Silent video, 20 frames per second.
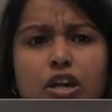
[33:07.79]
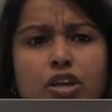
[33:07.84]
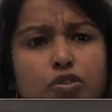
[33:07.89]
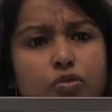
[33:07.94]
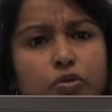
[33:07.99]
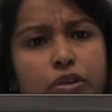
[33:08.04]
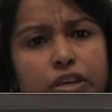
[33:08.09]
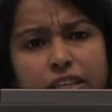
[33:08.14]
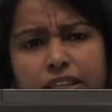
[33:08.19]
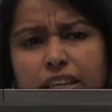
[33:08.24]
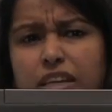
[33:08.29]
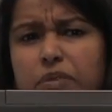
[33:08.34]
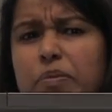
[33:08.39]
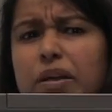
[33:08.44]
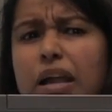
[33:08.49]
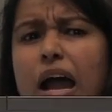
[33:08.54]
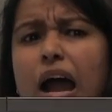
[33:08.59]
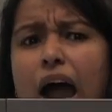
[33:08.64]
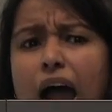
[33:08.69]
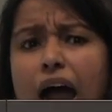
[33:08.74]
So it has
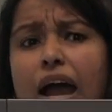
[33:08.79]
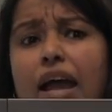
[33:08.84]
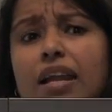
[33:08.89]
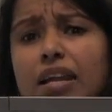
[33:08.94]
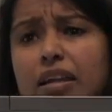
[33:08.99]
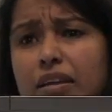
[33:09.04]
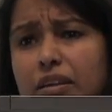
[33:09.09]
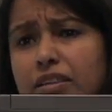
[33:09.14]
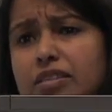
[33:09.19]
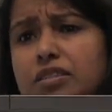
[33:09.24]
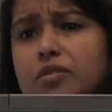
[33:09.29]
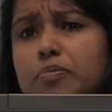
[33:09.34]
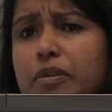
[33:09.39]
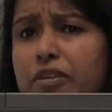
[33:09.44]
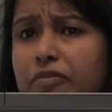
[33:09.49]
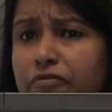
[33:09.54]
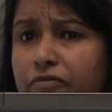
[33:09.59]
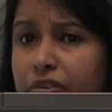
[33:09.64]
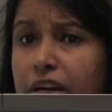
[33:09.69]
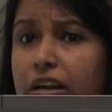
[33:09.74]
been it's
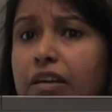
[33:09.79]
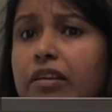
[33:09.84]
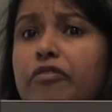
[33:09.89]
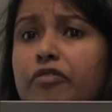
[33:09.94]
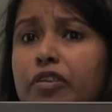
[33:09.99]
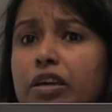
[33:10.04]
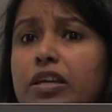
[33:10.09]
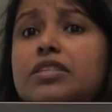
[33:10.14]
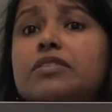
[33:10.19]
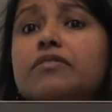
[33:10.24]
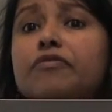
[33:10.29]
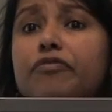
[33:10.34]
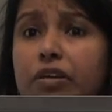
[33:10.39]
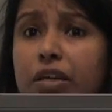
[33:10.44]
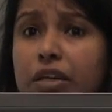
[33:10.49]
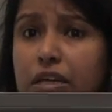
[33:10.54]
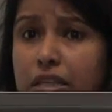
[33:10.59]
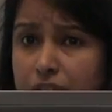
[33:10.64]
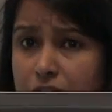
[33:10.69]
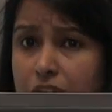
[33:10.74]
been very
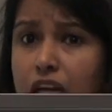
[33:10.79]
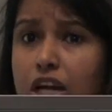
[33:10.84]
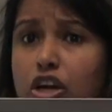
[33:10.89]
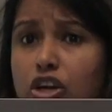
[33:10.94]
difficult